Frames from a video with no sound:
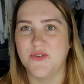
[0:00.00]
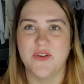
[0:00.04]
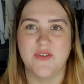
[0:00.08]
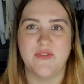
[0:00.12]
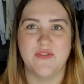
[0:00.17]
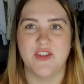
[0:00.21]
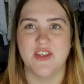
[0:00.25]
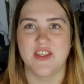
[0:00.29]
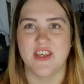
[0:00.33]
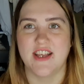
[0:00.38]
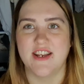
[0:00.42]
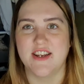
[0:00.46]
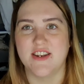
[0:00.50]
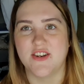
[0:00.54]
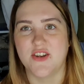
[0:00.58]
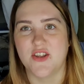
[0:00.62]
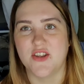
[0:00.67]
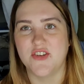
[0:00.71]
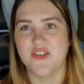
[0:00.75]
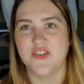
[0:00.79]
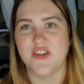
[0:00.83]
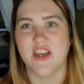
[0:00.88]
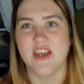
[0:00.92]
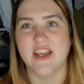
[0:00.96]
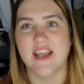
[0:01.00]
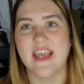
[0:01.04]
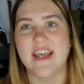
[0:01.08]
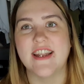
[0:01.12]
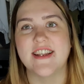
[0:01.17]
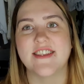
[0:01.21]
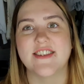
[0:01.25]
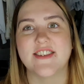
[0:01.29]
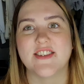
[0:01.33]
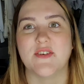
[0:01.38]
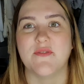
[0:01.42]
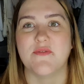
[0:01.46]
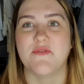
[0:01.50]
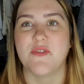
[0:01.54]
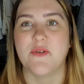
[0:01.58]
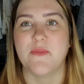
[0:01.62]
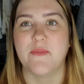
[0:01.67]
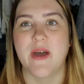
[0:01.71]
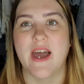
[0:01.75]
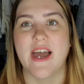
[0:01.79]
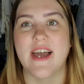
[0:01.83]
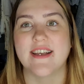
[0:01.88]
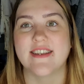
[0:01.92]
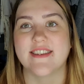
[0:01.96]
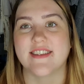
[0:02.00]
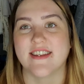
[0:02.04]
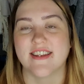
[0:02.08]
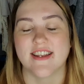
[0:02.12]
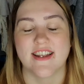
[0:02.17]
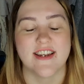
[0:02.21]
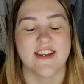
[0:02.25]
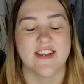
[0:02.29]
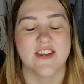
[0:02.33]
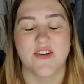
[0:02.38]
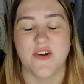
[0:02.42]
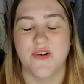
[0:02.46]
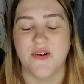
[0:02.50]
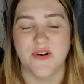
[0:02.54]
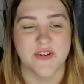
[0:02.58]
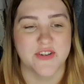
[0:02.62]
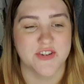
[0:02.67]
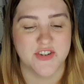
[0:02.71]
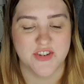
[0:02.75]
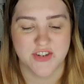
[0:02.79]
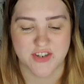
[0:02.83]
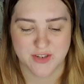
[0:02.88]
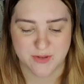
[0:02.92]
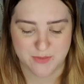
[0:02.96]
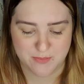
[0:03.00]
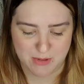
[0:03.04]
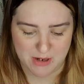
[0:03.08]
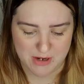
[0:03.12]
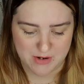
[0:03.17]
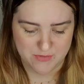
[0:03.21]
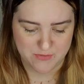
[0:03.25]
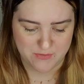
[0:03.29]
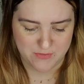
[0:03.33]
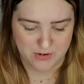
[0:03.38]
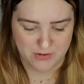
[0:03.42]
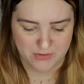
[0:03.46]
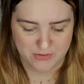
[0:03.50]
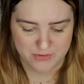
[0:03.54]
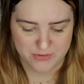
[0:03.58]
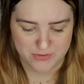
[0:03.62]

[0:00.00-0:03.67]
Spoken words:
if you like nudge it against something by accident, oh, it's just painful.